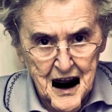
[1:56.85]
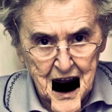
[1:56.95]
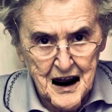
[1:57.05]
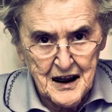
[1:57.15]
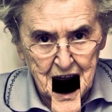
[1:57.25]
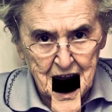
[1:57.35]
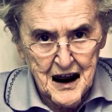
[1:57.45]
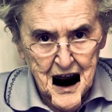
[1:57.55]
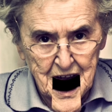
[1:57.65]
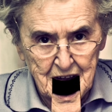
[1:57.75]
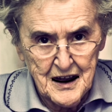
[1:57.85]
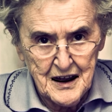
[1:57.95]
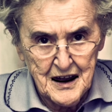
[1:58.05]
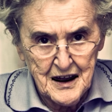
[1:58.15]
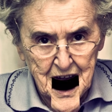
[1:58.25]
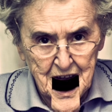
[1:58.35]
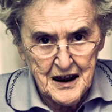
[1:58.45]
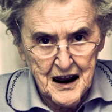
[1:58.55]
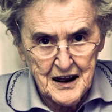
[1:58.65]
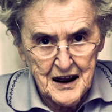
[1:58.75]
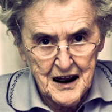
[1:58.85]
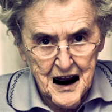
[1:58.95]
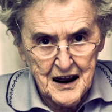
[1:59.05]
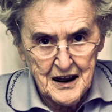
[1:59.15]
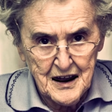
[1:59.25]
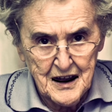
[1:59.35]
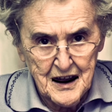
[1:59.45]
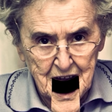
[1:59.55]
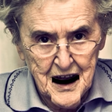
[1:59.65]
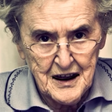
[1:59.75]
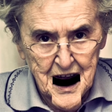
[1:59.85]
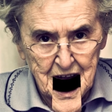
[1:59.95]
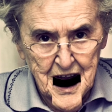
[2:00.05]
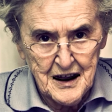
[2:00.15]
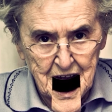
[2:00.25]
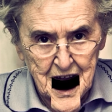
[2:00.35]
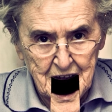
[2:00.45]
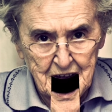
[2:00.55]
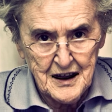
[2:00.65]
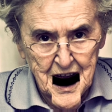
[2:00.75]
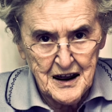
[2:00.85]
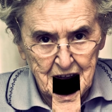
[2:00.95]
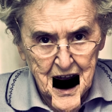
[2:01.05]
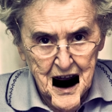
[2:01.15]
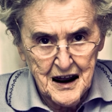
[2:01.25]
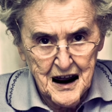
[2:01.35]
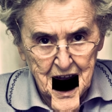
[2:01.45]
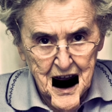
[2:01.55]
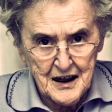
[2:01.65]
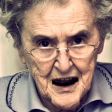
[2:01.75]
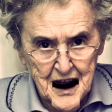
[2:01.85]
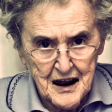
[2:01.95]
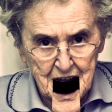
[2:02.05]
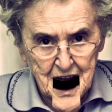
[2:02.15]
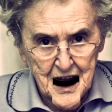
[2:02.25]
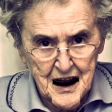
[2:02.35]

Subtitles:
"You're a bad lot. God forgive you. It's one thing after another and always has been. Why do you